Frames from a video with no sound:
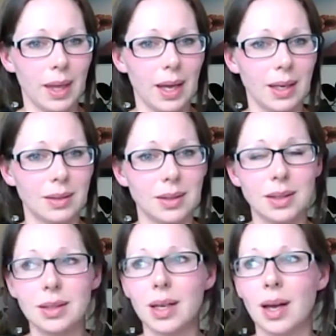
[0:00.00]

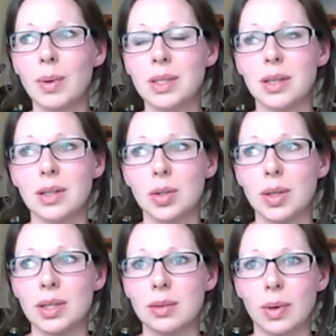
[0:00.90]
and coming to the
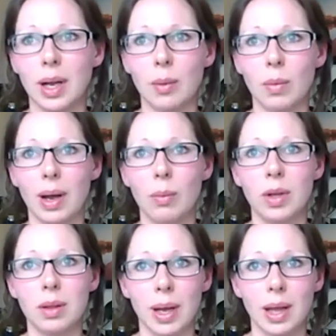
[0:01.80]
choice of when i'm i'm
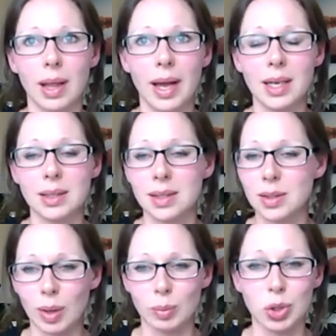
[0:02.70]
with my clients it's
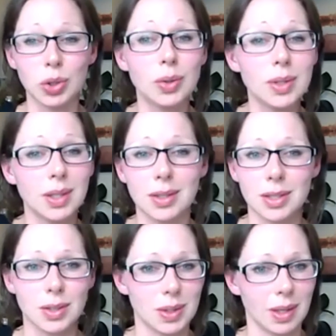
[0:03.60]
no i'm choosing to
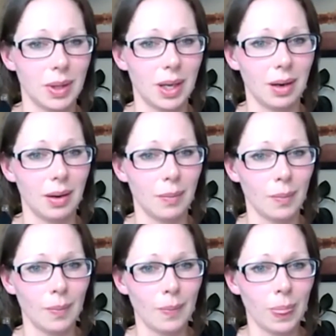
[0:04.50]
do something
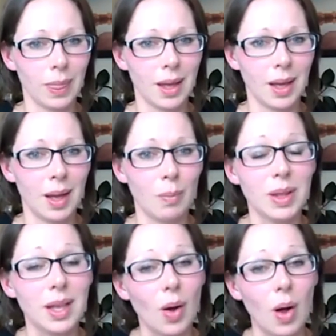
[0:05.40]
but
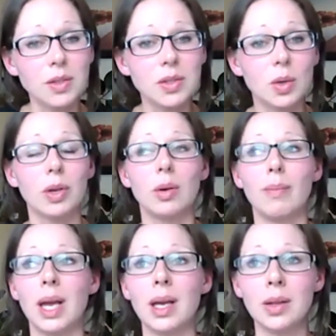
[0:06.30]
then also when you're
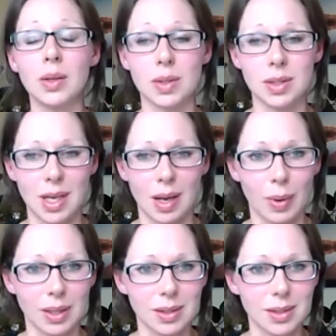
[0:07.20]
making those
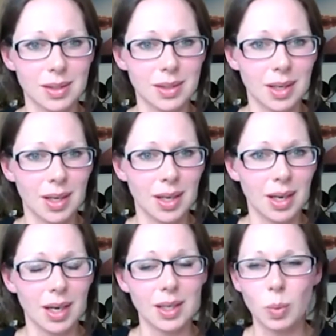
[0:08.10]
statements
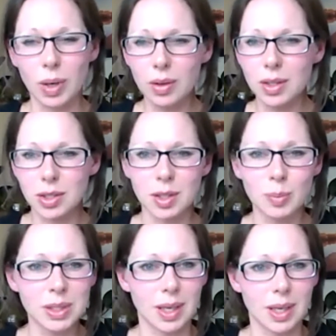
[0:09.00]
is what are the
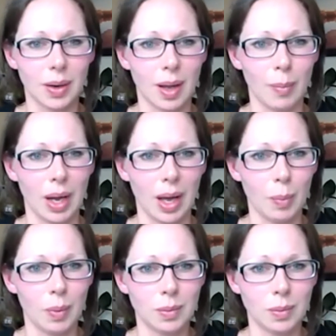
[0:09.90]
judgments that are coming up